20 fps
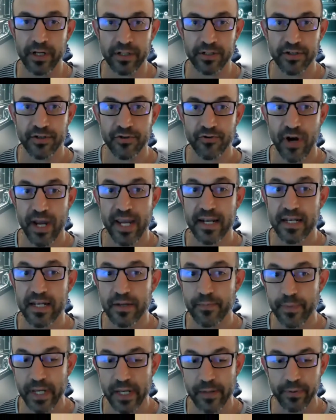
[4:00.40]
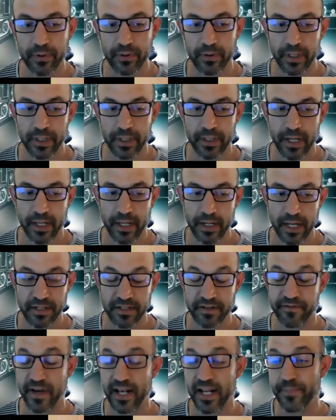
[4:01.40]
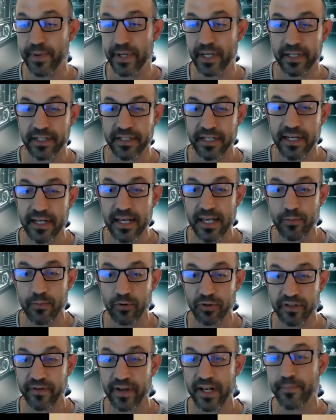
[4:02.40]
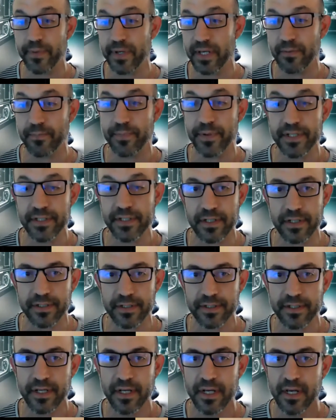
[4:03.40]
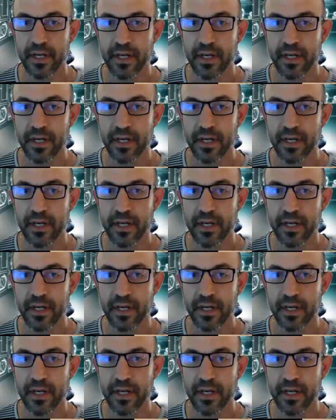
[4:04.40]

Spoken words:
and training people and developing a team or developing a business.